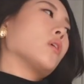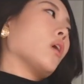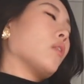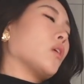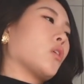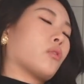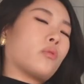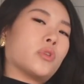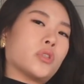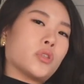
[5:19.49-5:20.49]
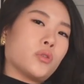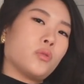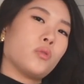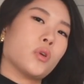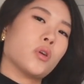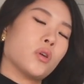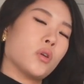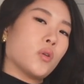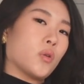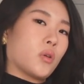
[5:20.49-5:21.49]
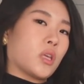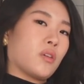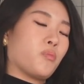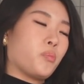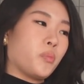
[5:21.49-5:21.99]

And then you're going to give